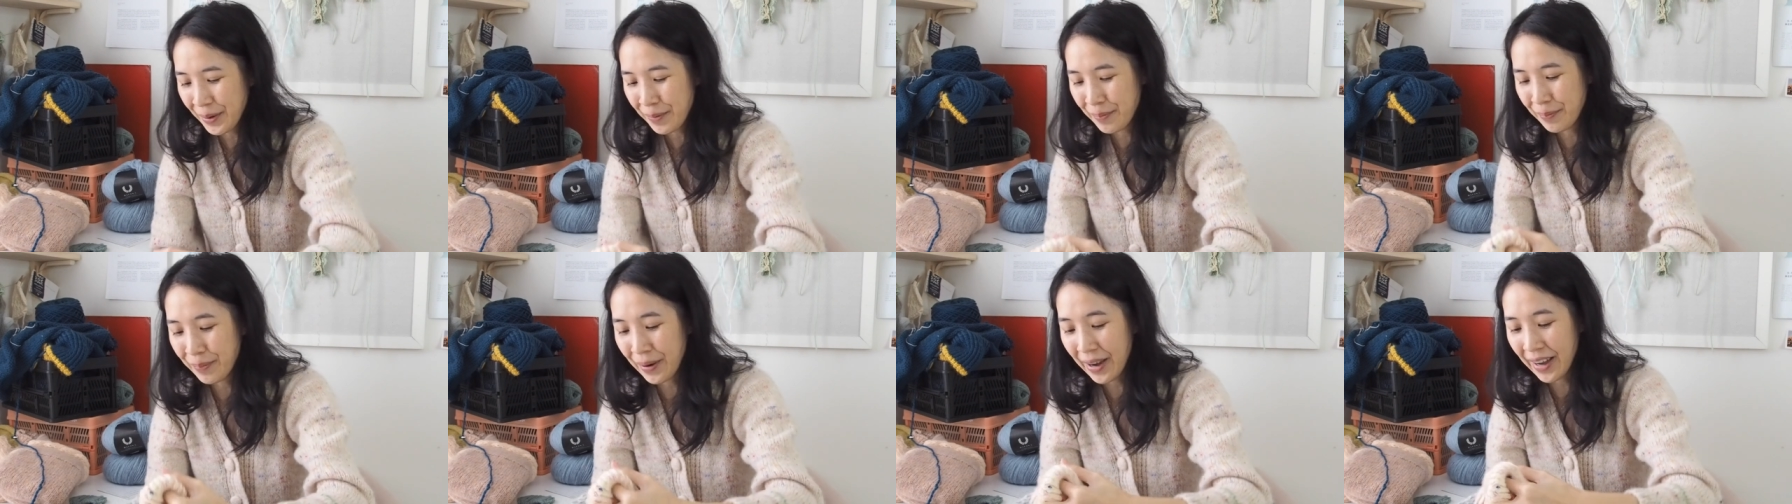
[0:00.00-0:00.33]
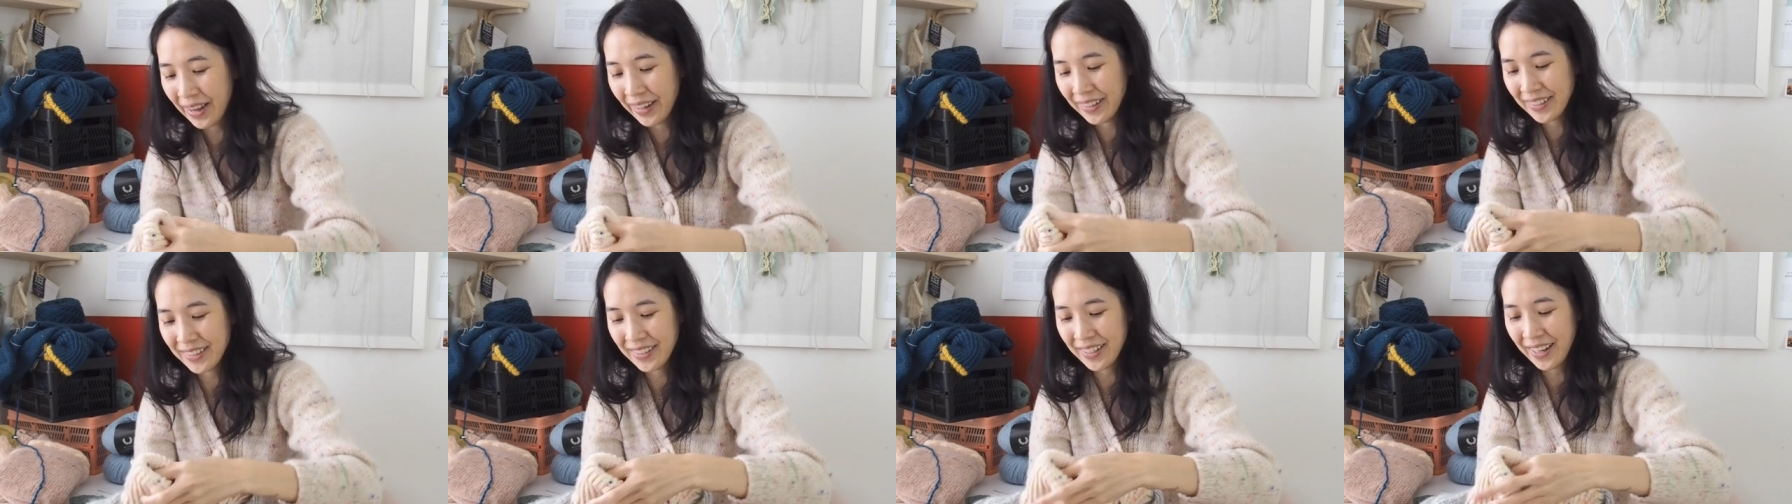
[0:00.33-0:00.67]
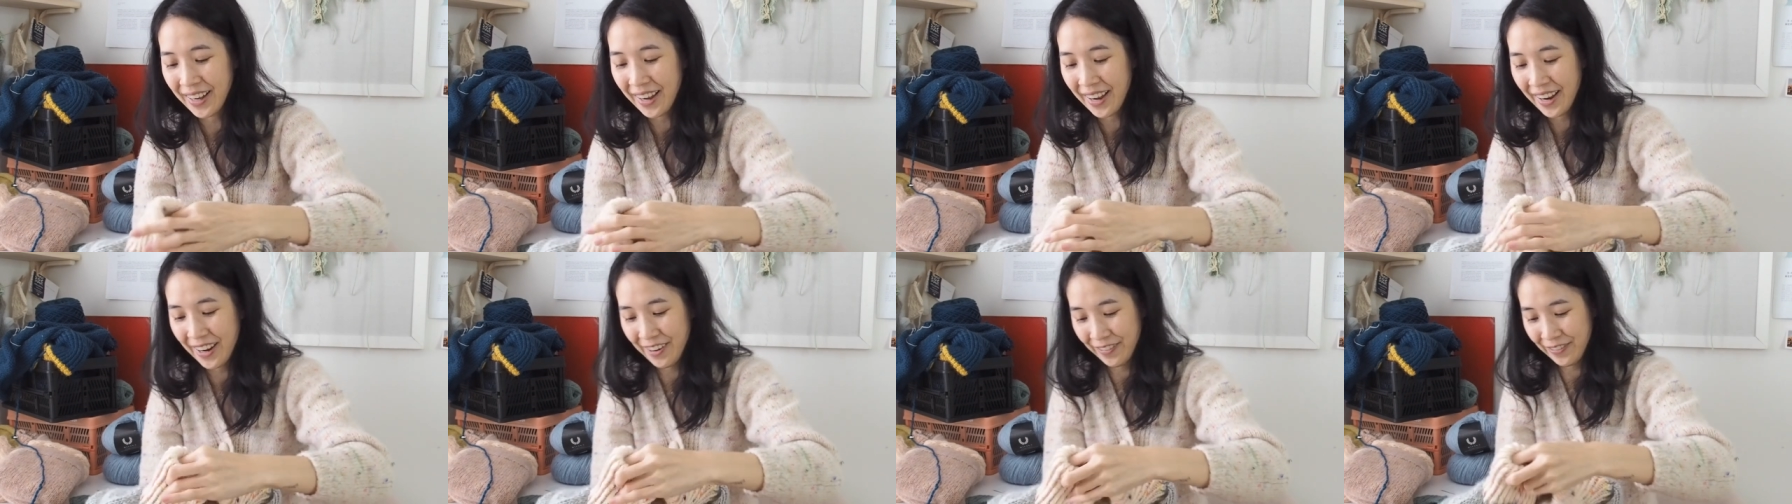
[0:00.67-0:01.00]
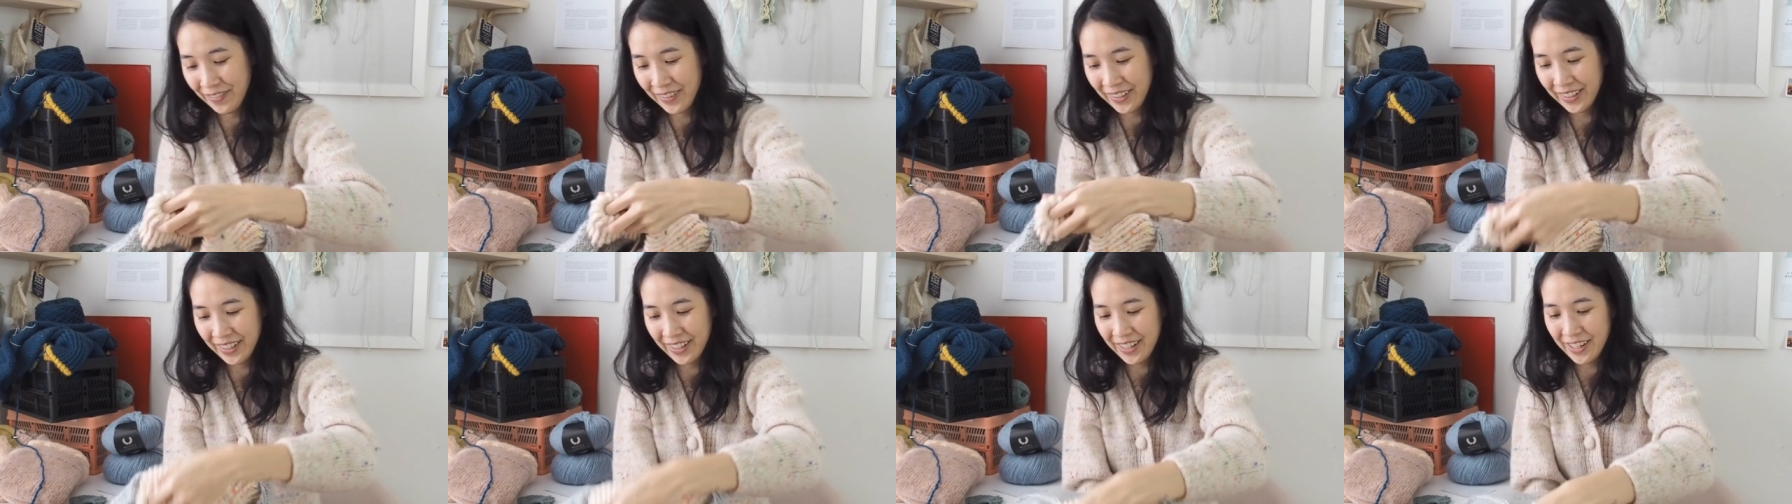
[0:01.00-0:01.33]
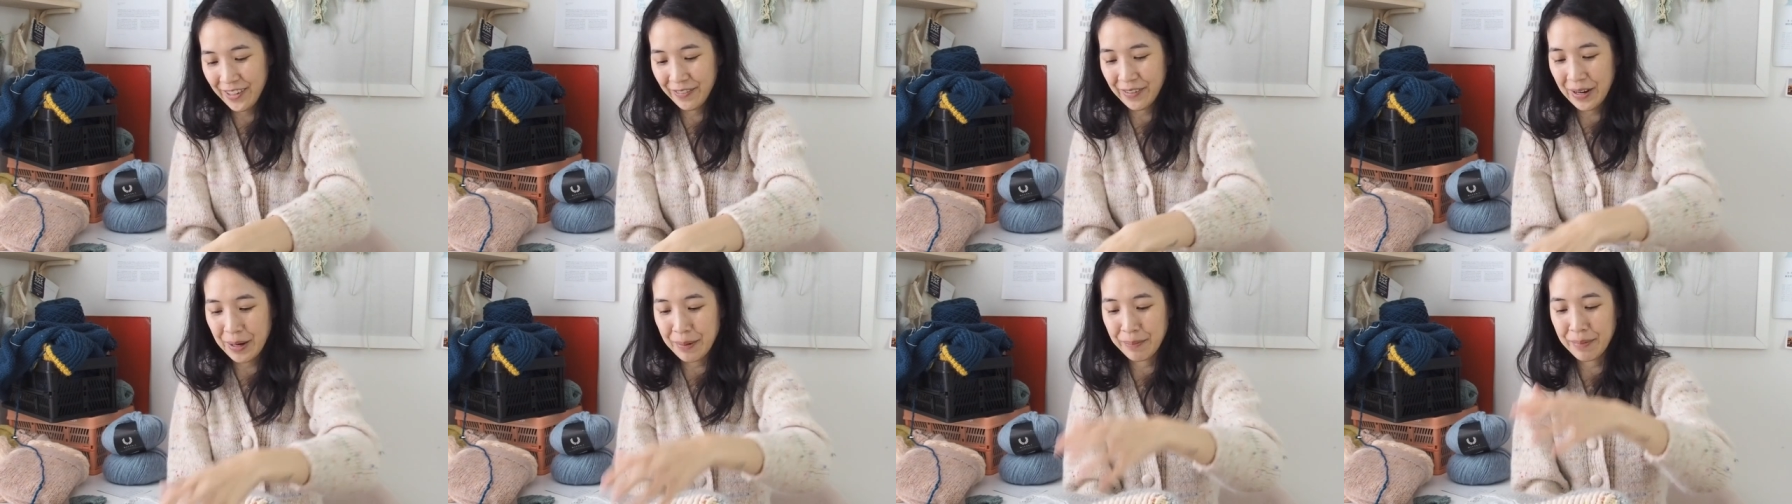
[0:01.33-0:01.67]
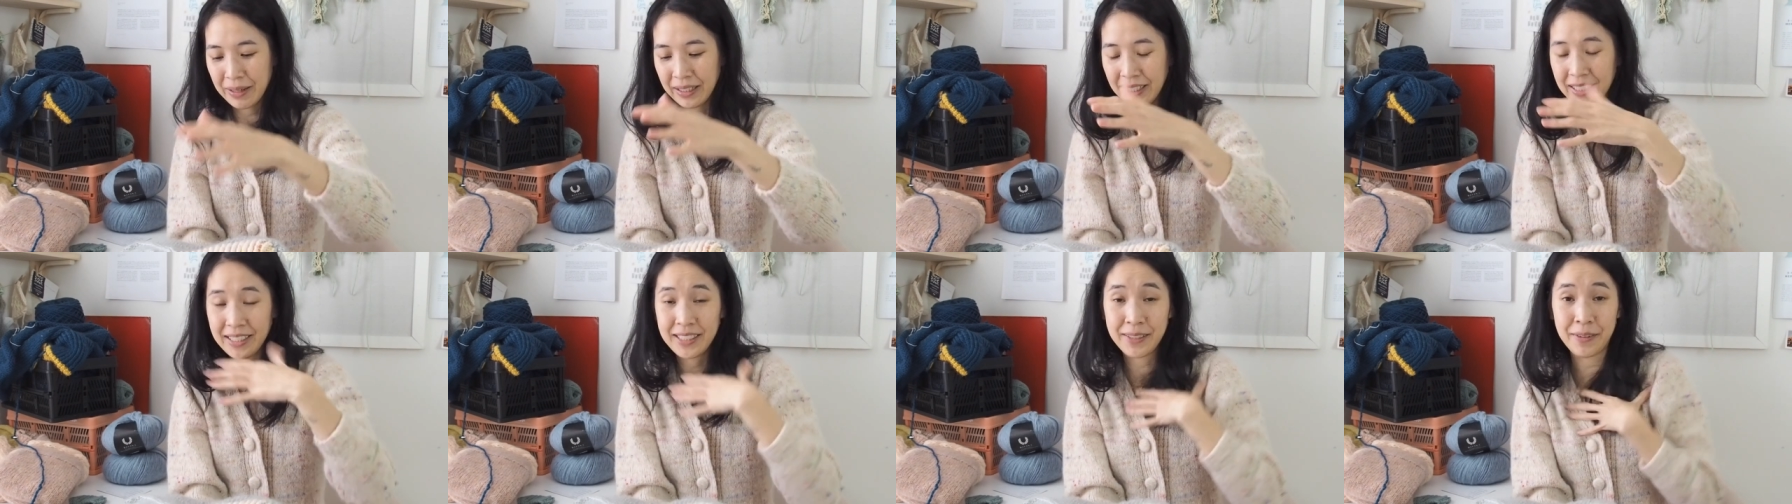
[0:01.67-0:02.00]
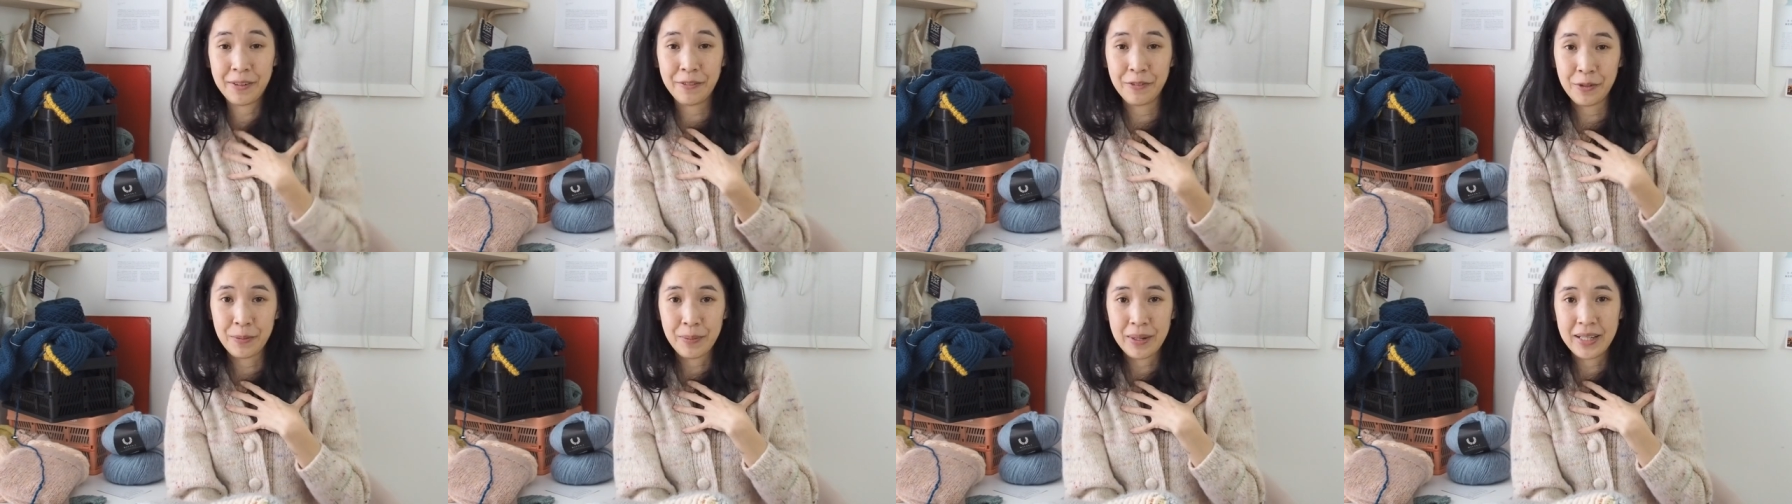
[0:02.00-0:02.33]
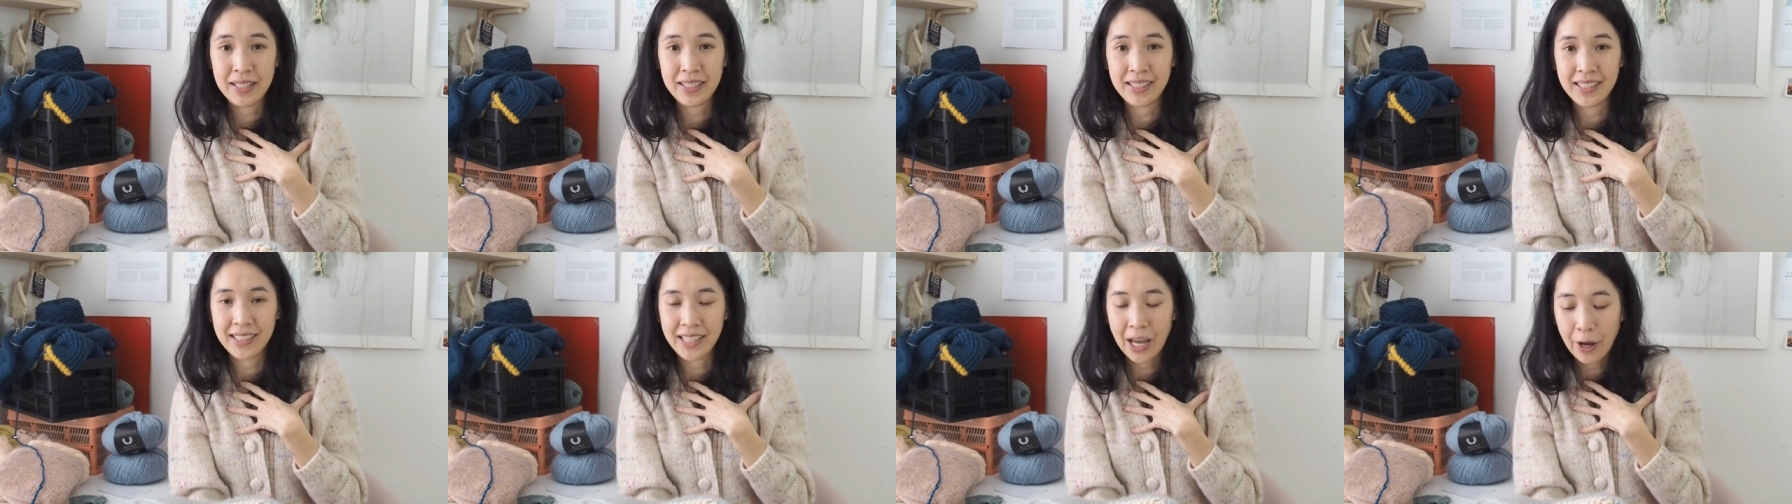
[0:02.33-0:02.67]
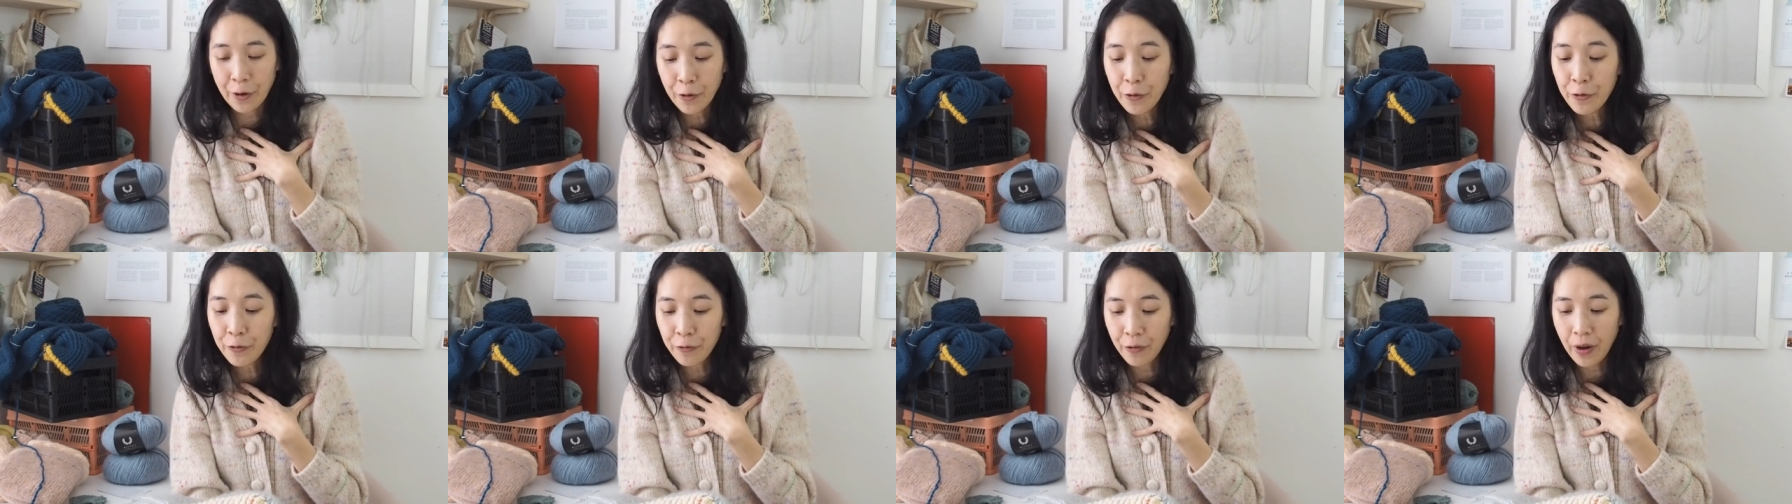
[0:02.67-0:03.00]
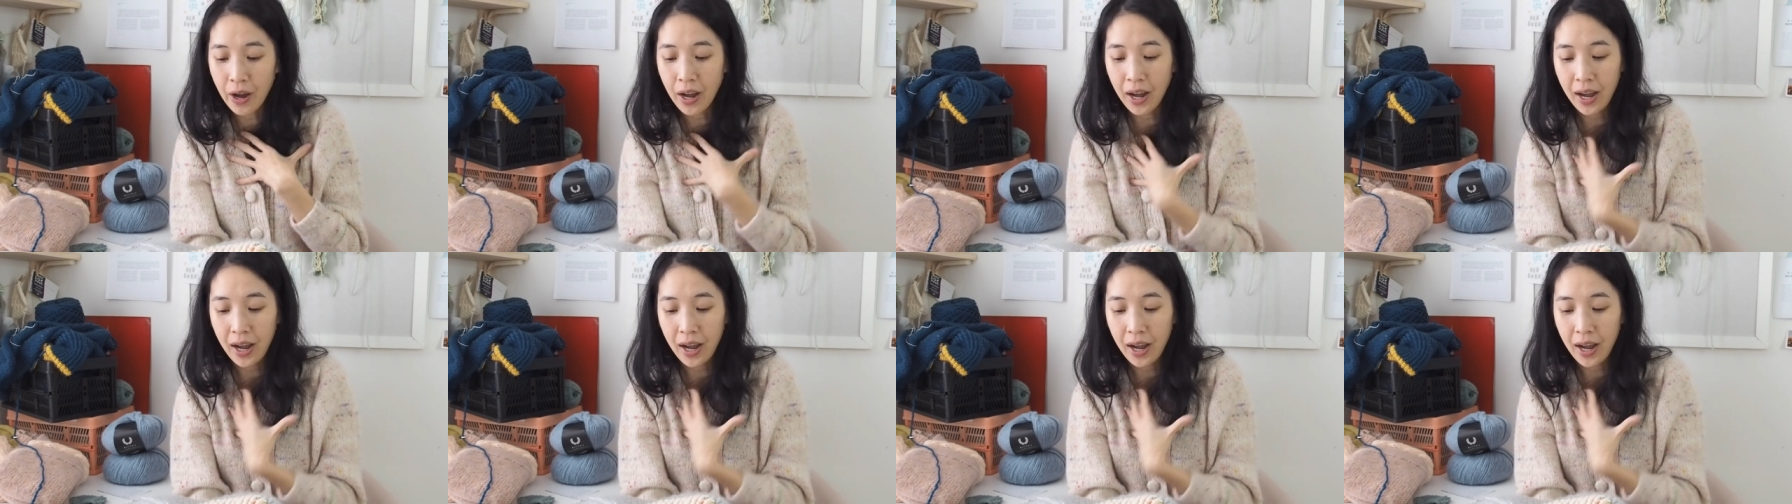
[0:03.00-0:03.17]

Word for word: but I figure if I'm making something for myself